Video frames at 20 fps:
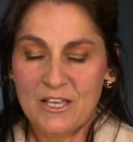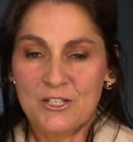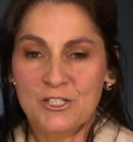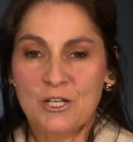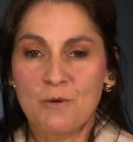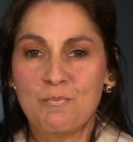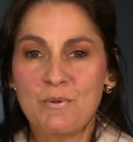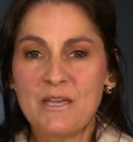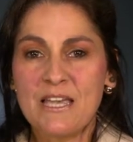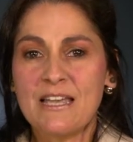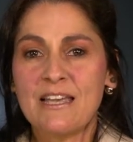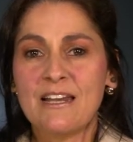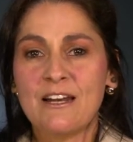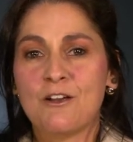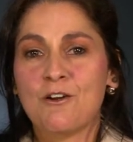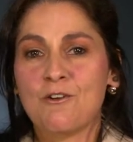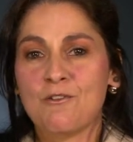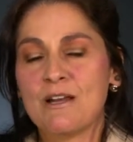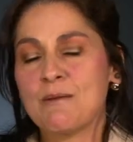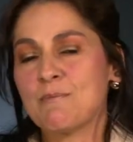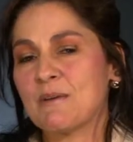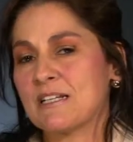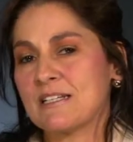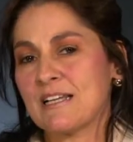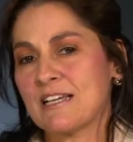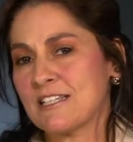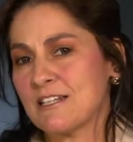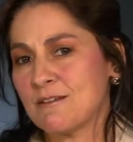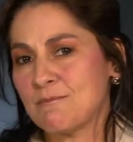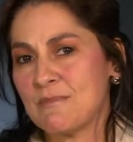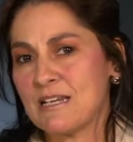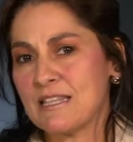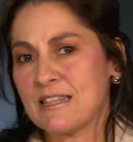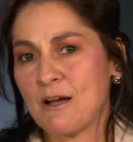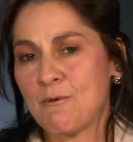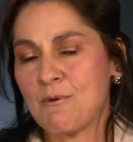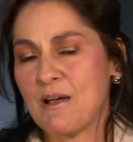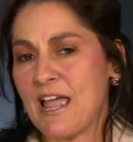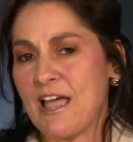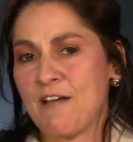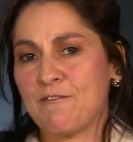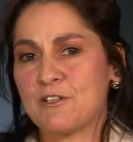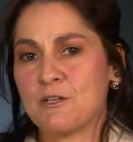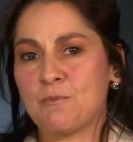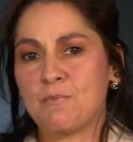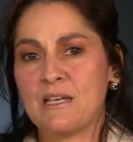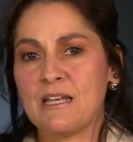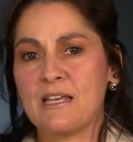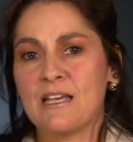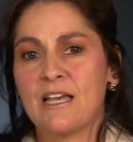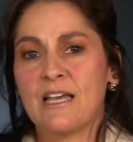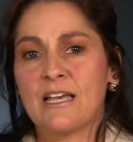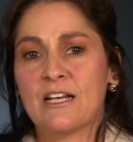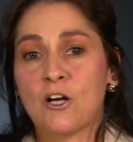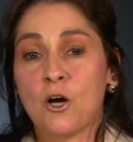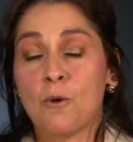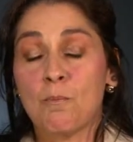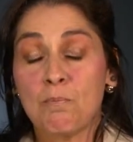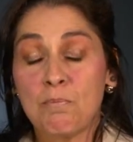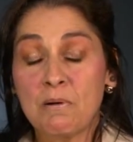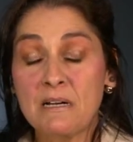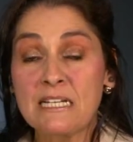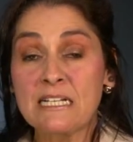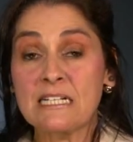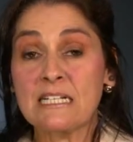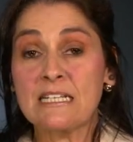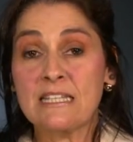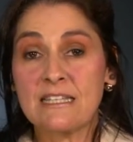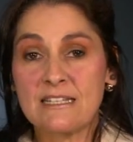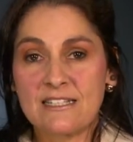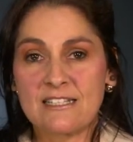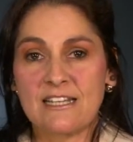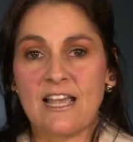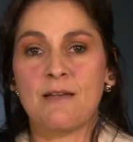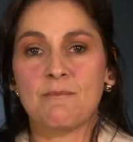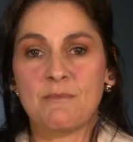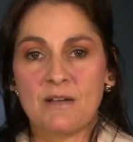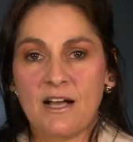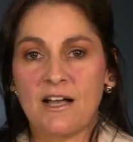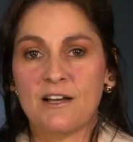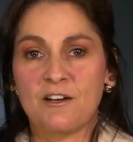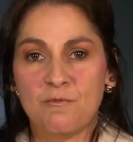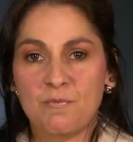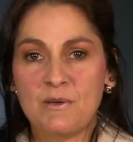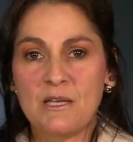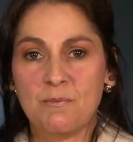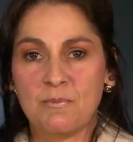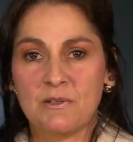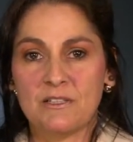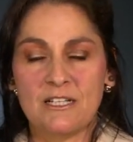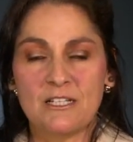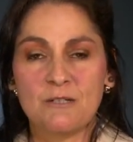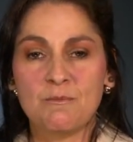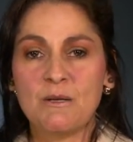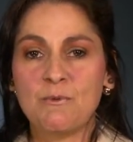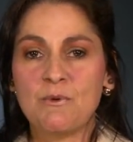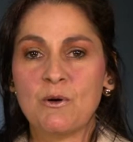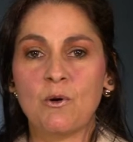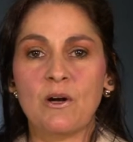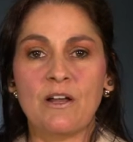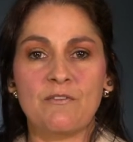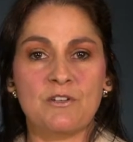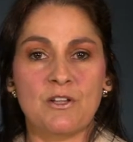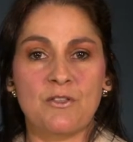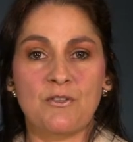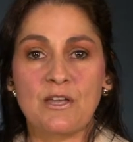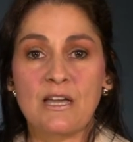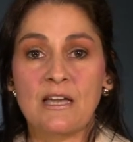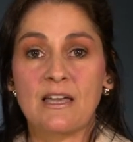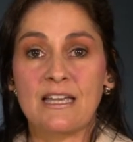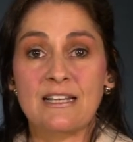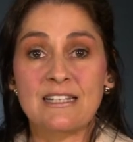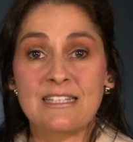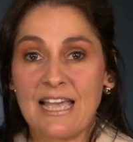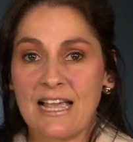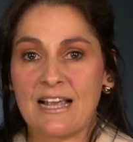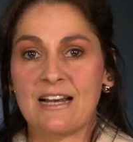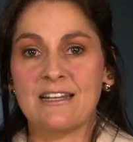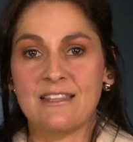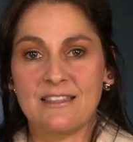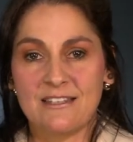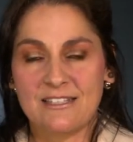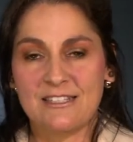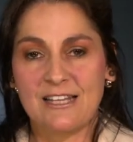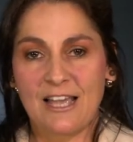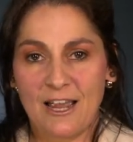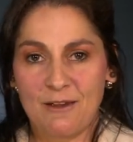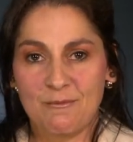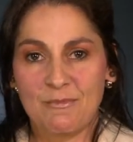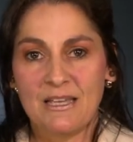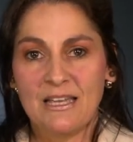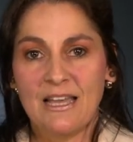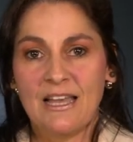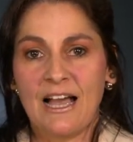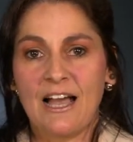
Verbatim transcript: So being in agreement doesn't mean that we have to be completely the same kind of people. It doesn't mean we all have to think exactly the same.